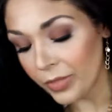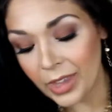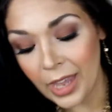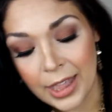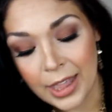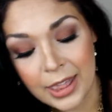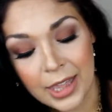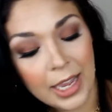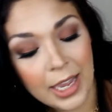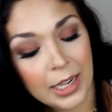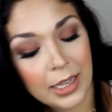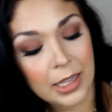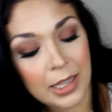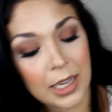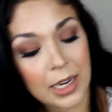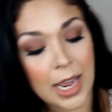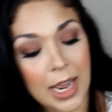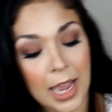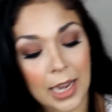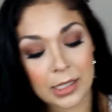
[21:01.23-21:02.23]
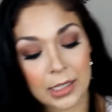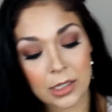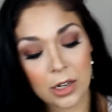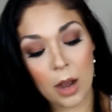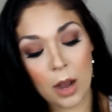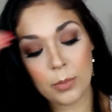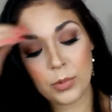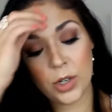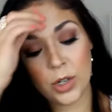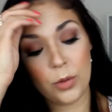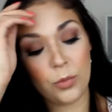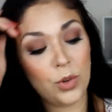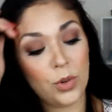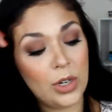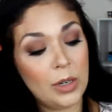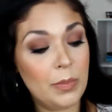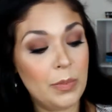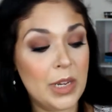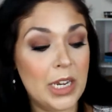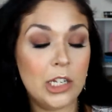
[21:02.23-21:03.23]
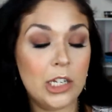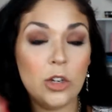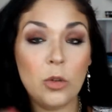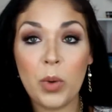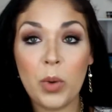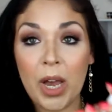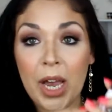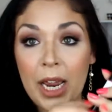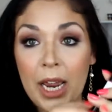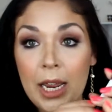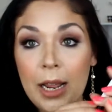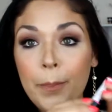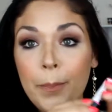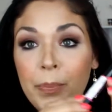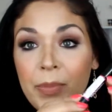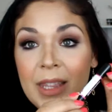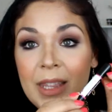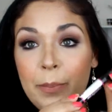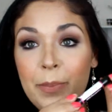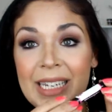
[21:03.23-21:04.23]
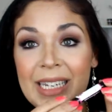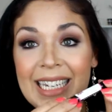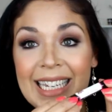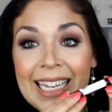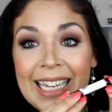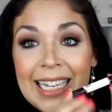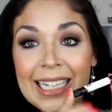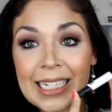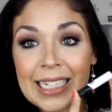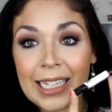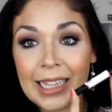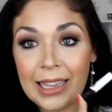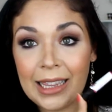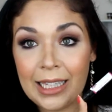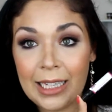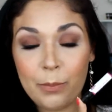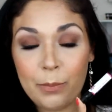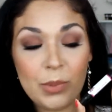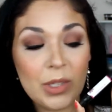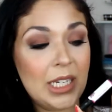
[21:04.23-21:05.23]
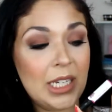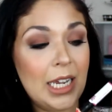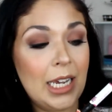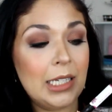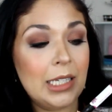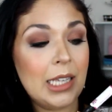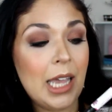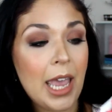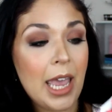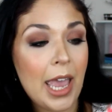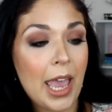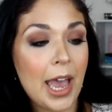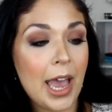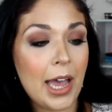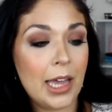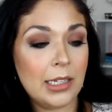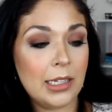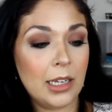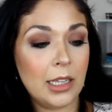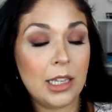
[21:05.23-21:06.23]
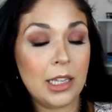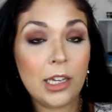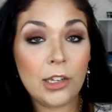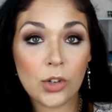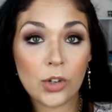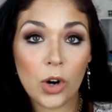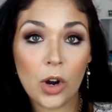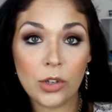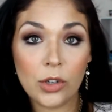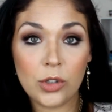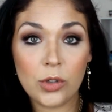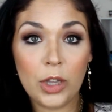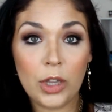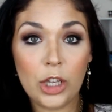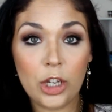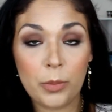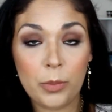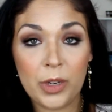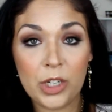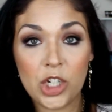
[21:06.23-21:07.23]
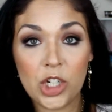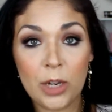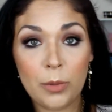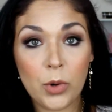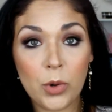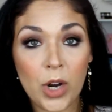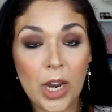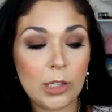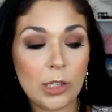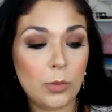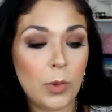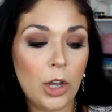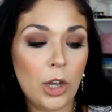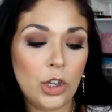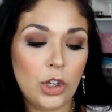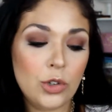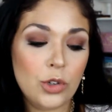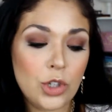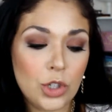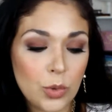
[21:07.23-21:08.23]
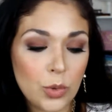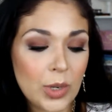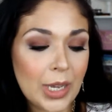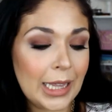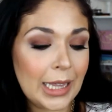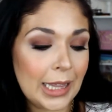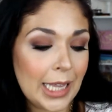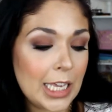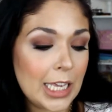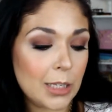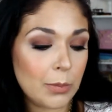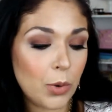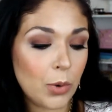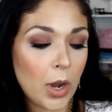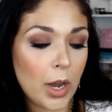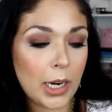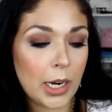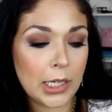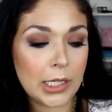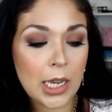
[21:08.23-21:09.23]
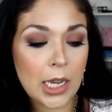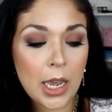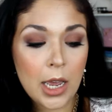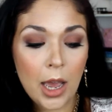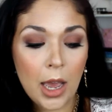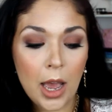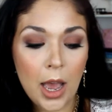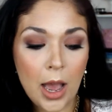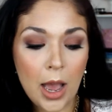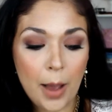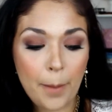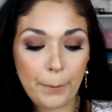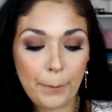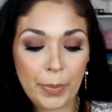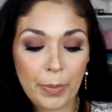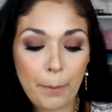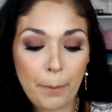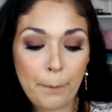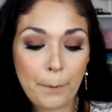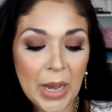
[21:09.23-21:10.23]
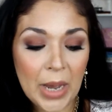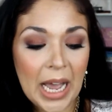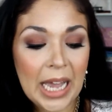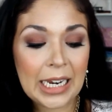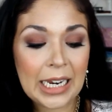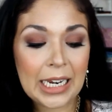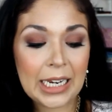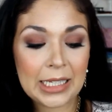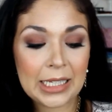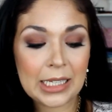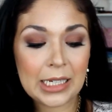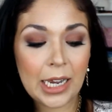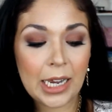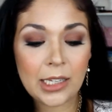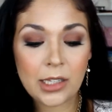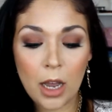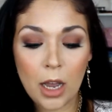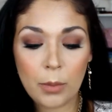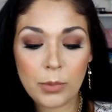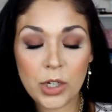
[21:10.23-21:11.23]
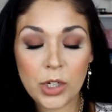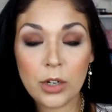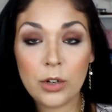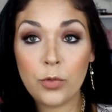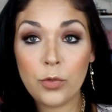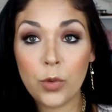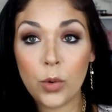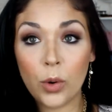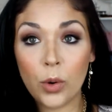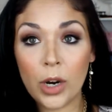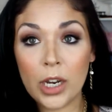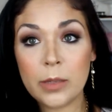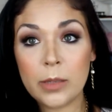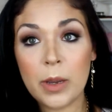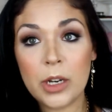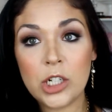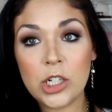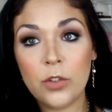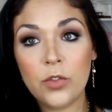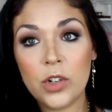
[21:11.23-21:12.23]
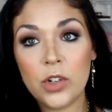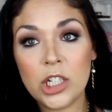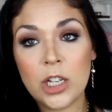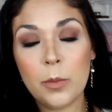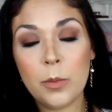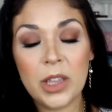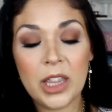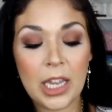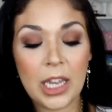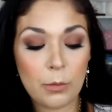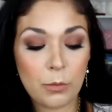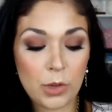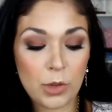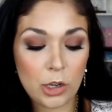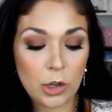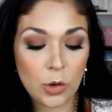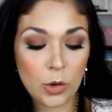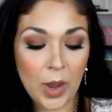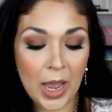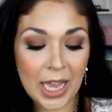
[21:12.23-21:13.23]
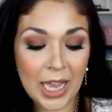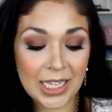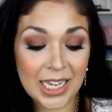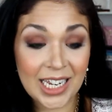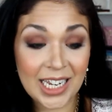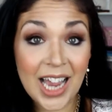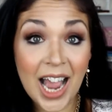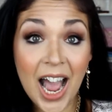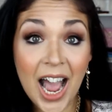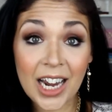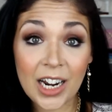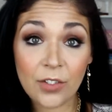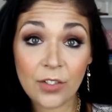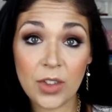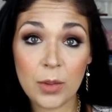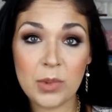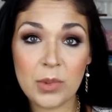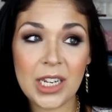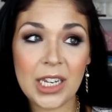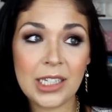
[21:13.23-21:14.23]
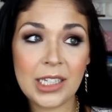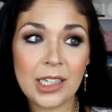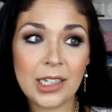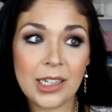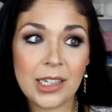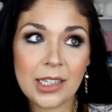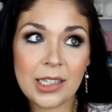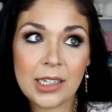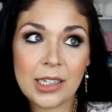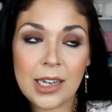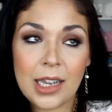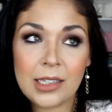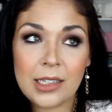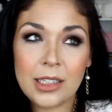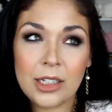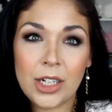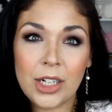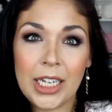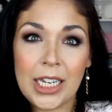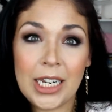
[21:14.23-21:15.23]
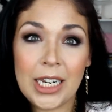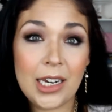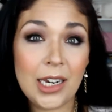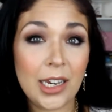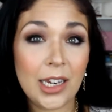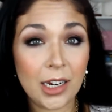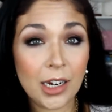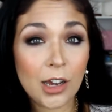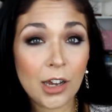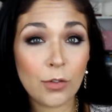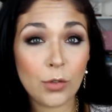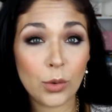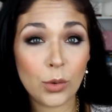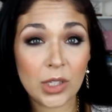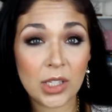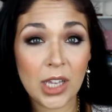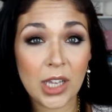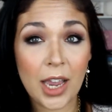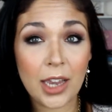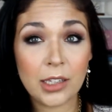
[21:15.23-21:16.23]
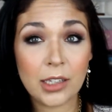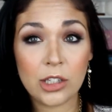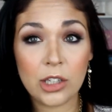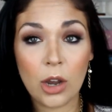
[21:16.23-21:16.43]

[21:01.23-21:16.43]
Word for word: And then the next option would be to buy the Petite lipsticks, and these are also a little bit cheaper as well. You do get less product, um, but it is a nice option for, especially if you're someone like me who has a ton of lipsticks and doesn't necessarily need a full size.